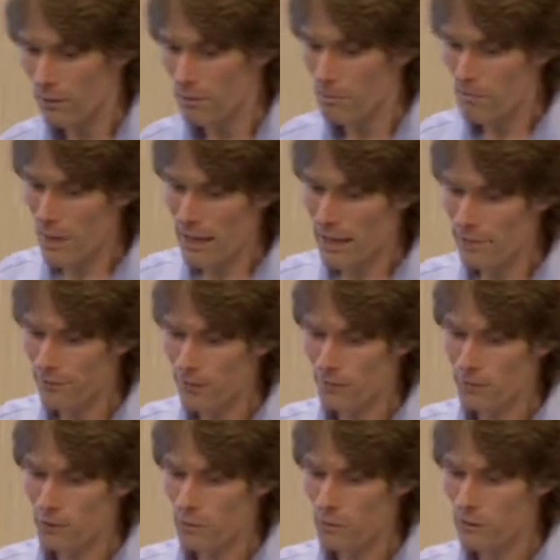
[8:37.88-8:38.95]
Many
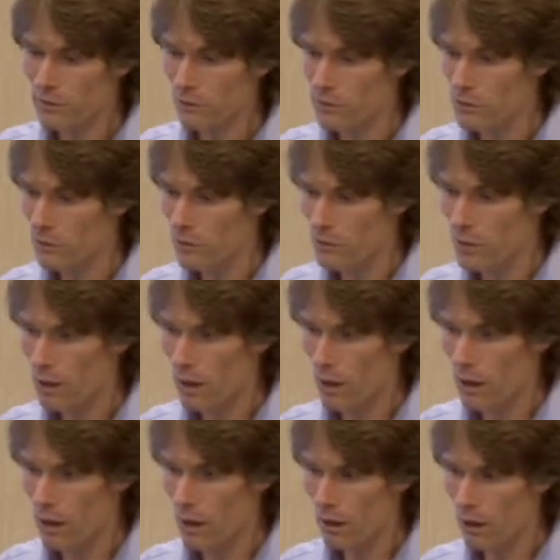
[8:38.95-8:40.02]
things that we do
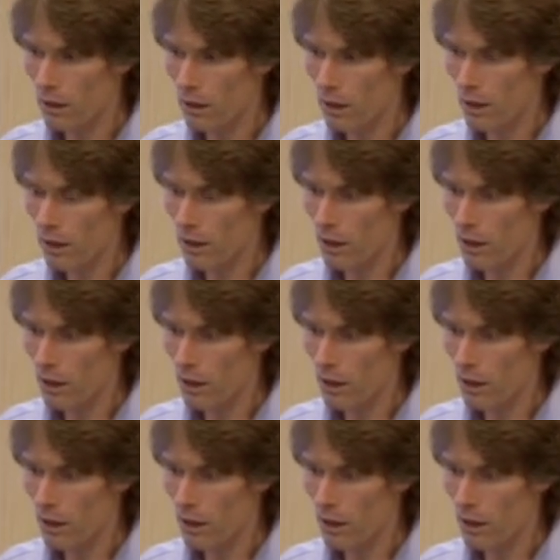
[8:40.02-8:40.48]
are,